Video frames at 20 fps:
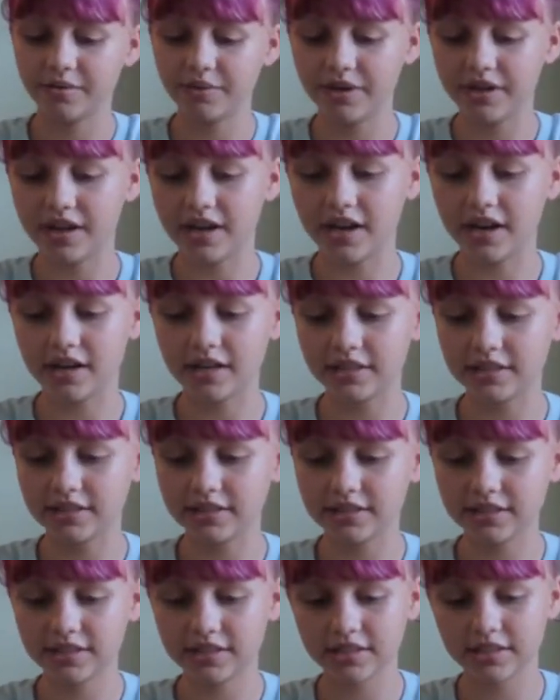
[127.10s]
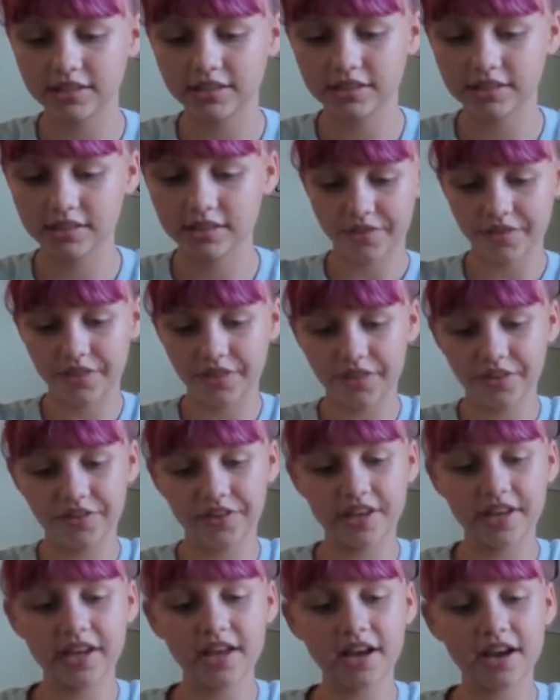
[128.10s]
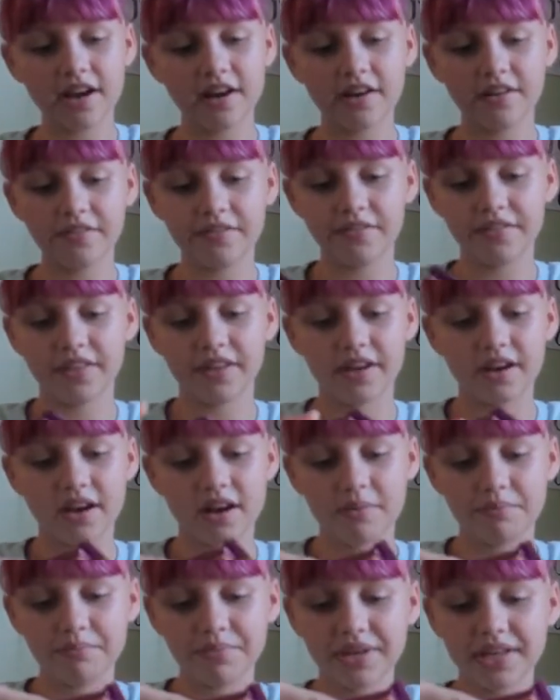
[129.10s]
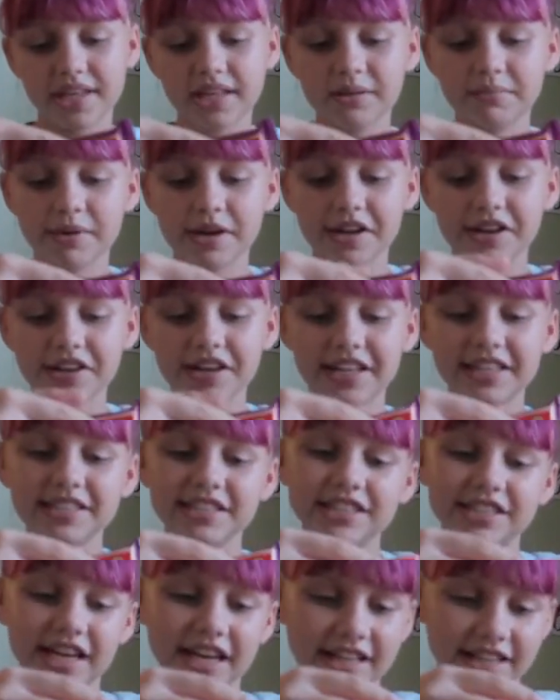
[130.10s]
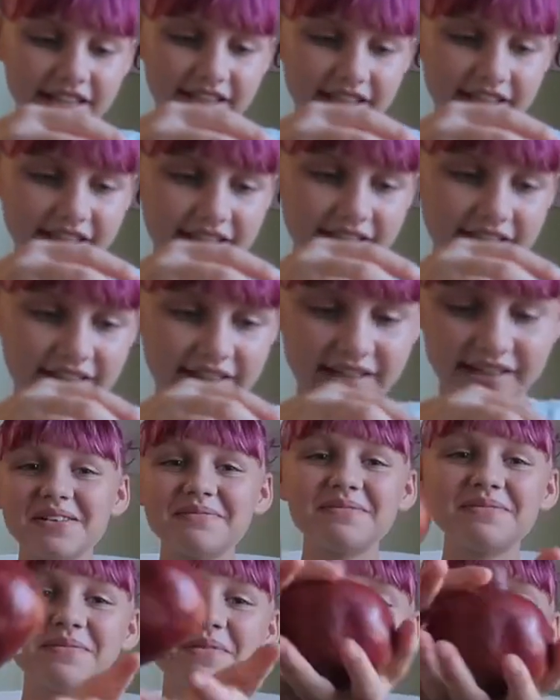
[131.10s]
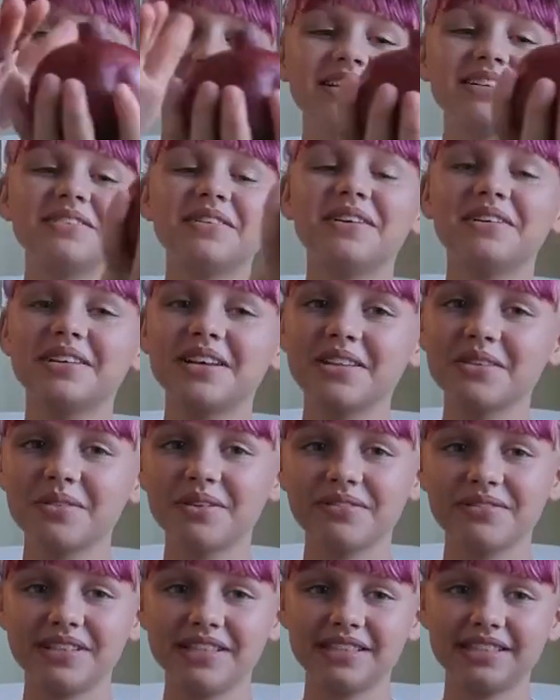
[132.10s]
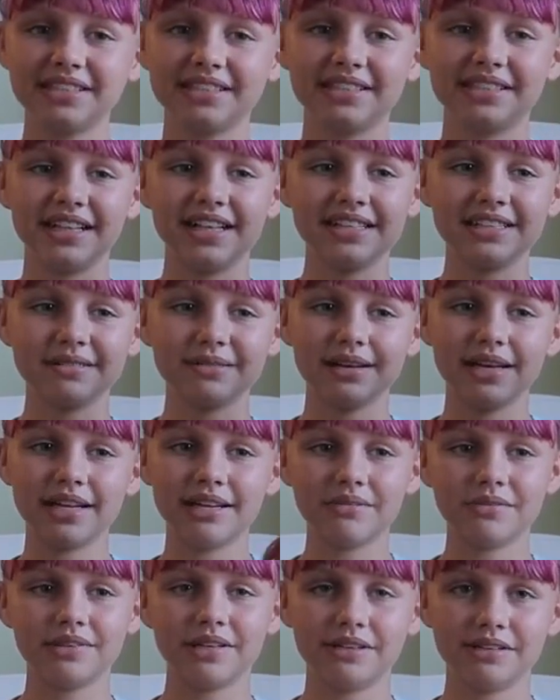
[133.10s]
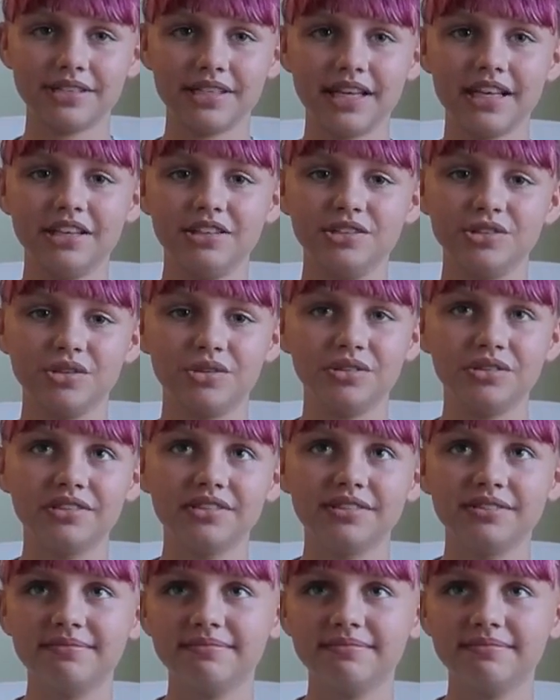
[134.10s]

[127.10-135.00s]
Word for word: We got three of the peanut butter and jelly. So I've been wanting another one of these because last time I had it, I was eight years old.